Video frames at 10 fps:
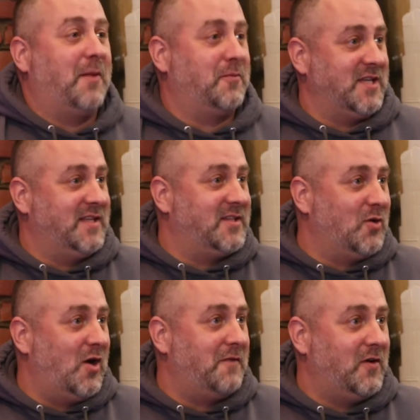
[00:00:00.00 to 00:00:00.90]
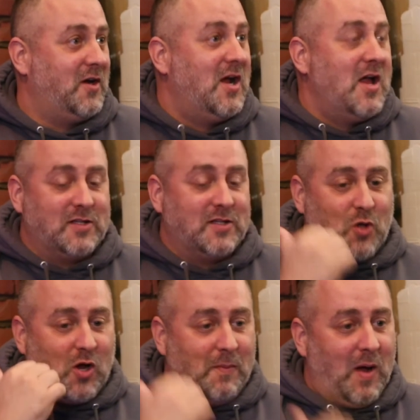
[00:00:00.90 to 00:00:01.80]
to present an offer. Yeah. Let's
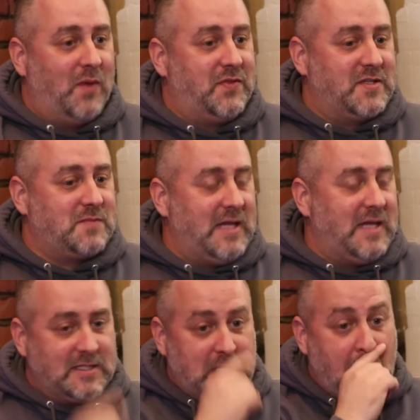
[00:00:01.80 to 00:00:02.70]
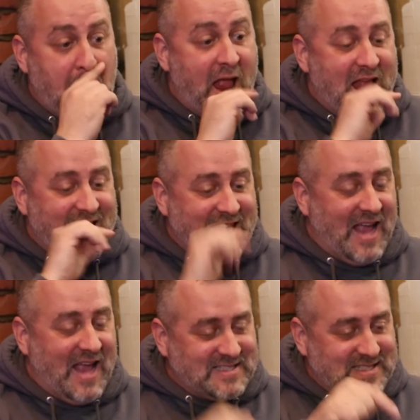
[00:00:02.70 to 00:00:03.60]
talk about what this means.
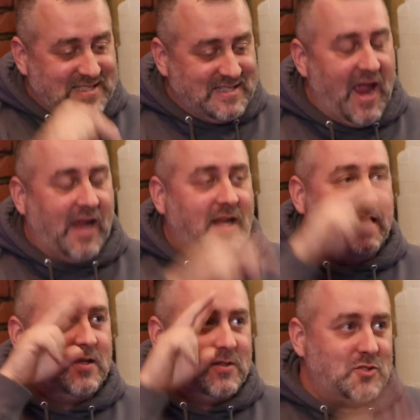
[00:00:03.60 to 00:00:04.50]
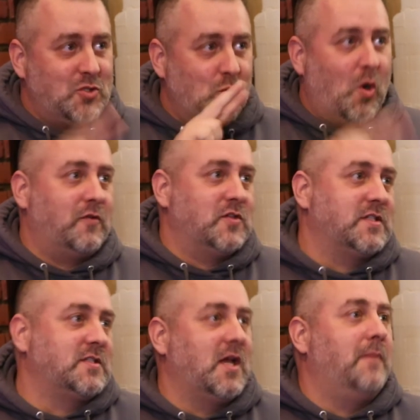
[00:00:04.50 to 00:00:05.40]
Next day, two offers
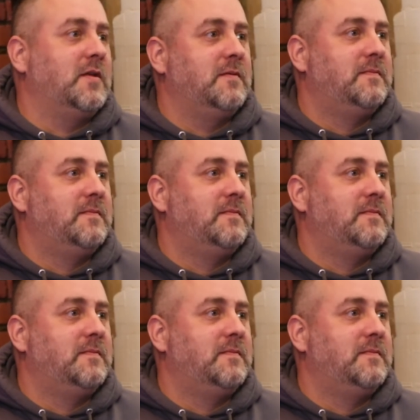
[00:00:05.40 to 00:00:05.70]
accepted.